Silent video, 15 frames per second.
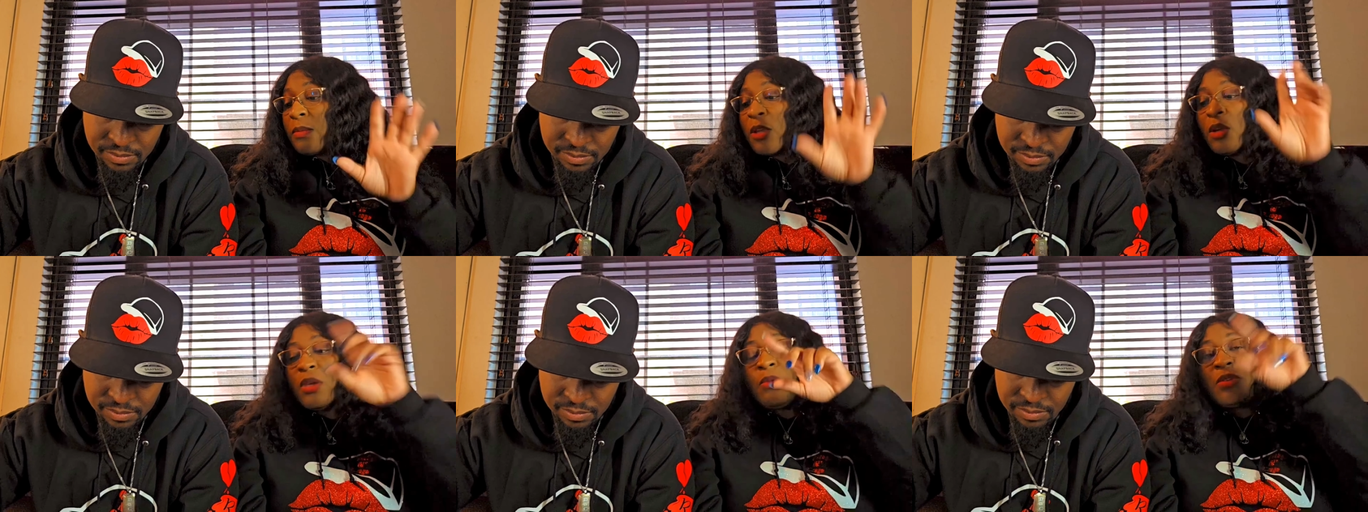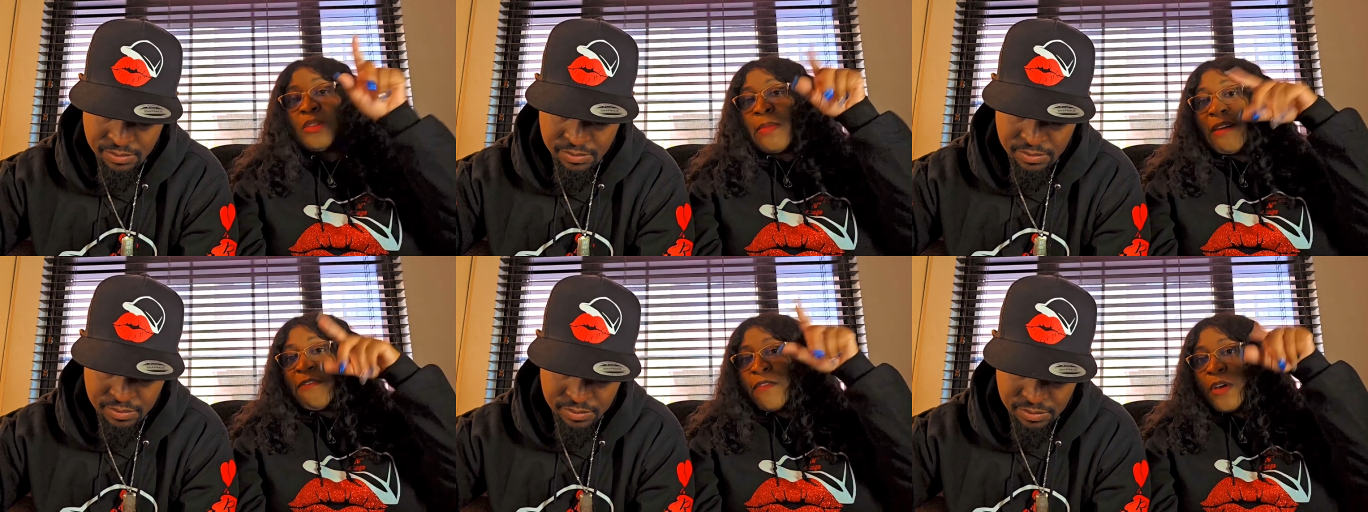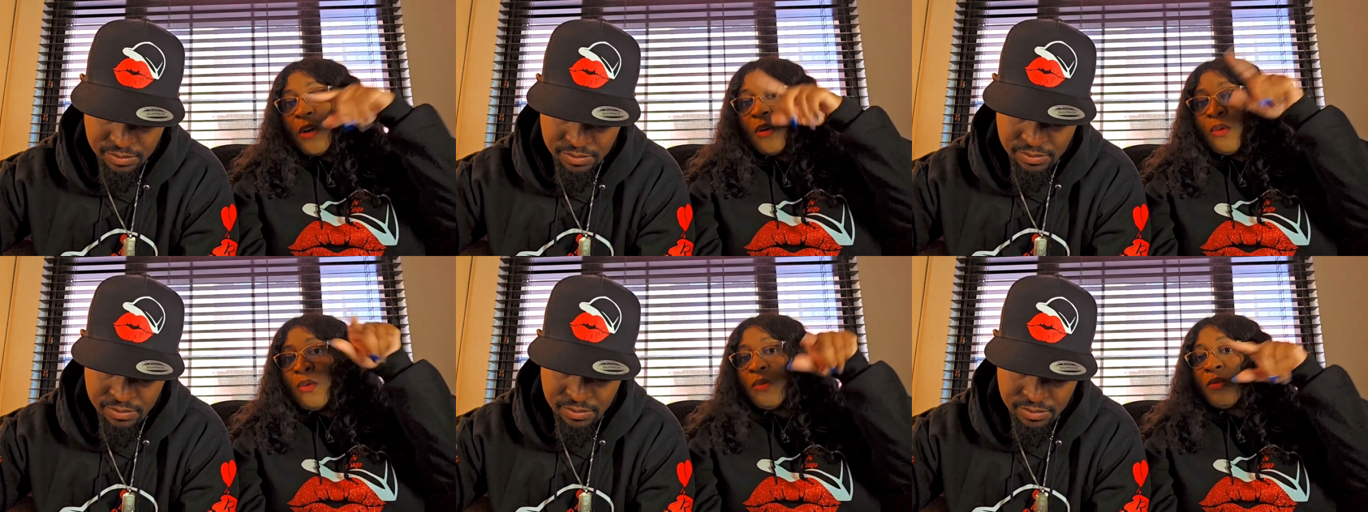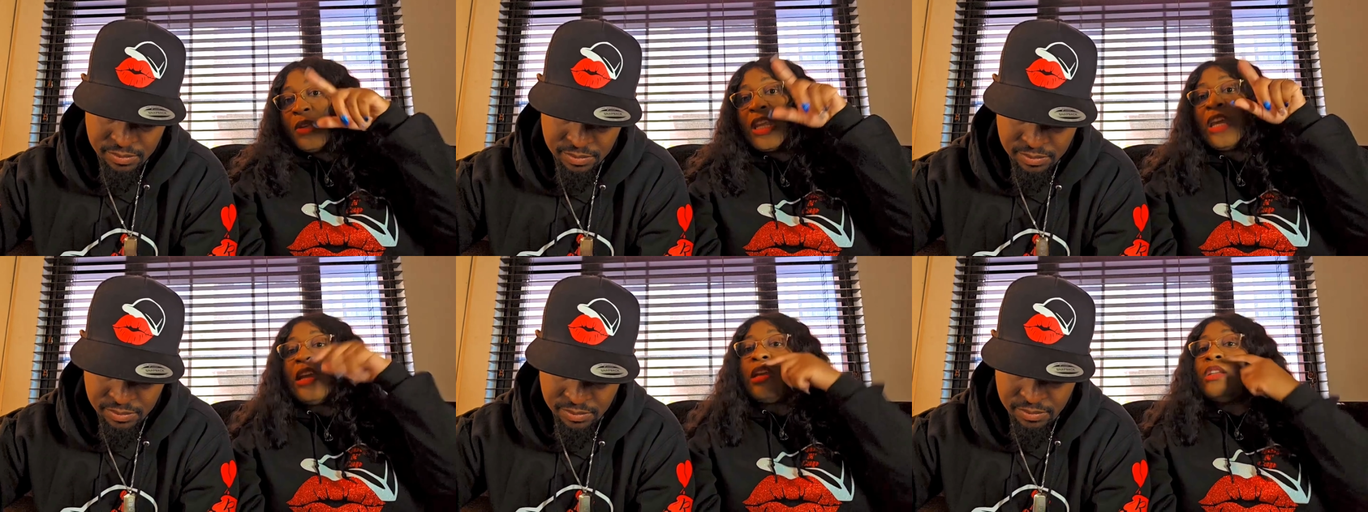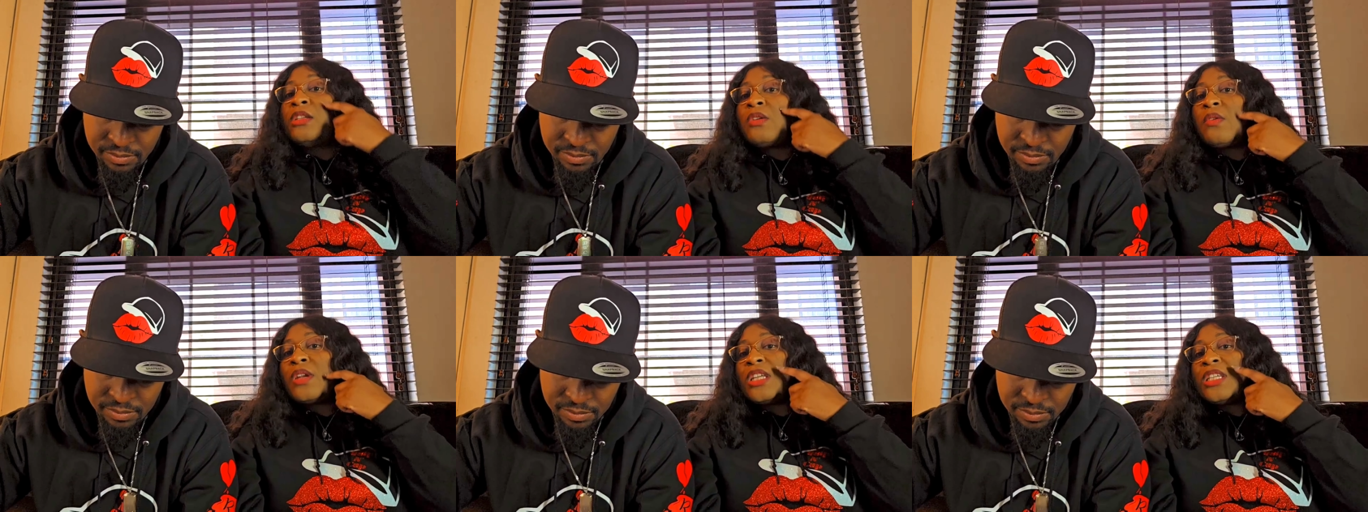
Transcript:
Speaker 1: It was my phone doing this